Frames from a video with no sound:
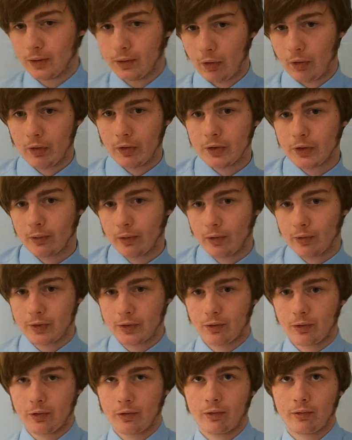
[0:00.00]
you also have
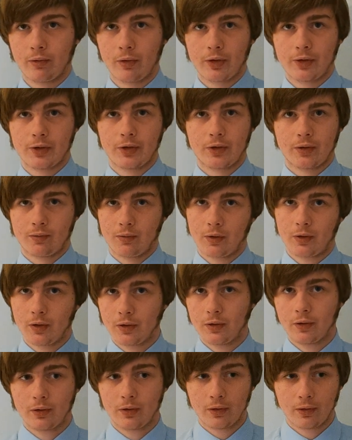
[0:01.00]
storage devices,
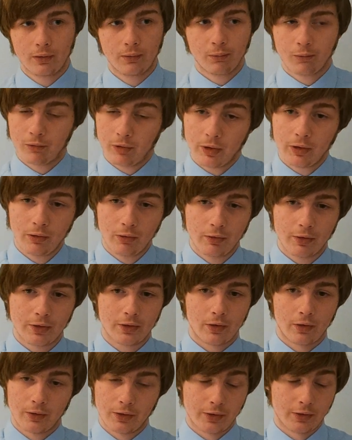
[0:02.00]
and they use
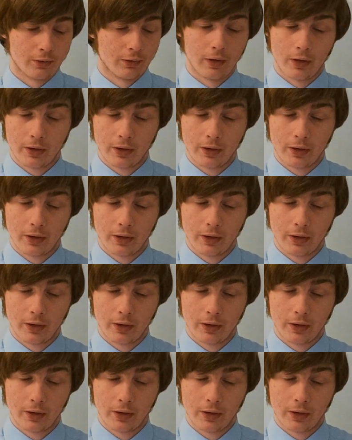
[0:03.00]
also